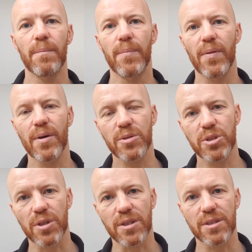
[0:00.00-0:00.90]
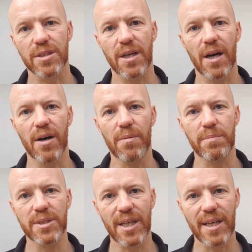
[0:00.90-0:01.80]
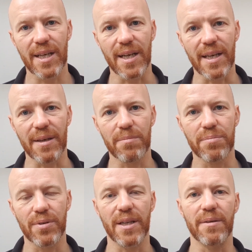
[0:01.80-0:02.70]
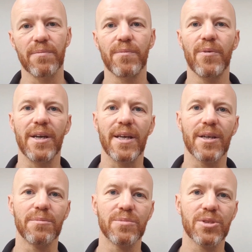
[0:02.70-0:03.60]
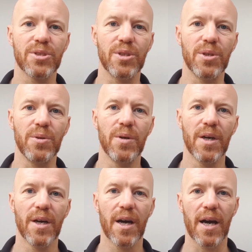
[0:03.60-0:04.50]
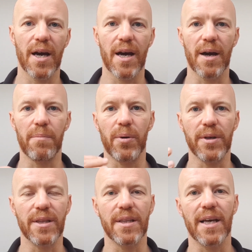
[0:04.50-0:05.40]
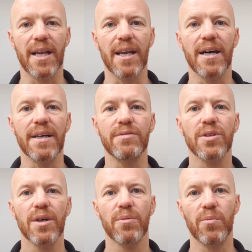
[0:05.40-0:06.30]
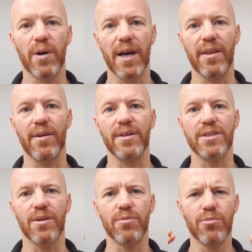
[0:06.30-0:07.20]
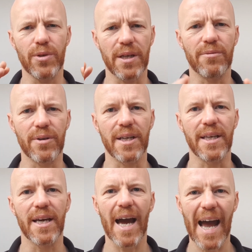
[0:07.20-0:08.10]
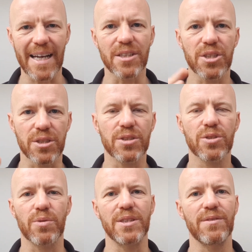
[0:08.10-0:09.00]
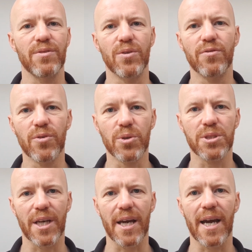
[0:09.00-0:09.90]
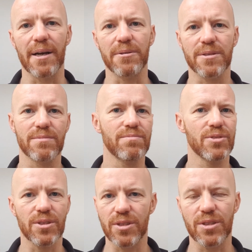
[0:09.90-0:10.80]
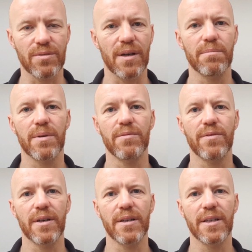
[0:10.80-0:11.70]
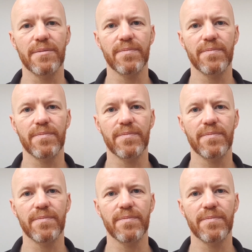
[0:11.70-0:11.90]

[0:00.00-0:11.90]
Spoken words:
But those drugs aren't particularly brilliant when it comes to a point in their lives where there is a really, really anxious 24, 48 hours, such as around bonfire night.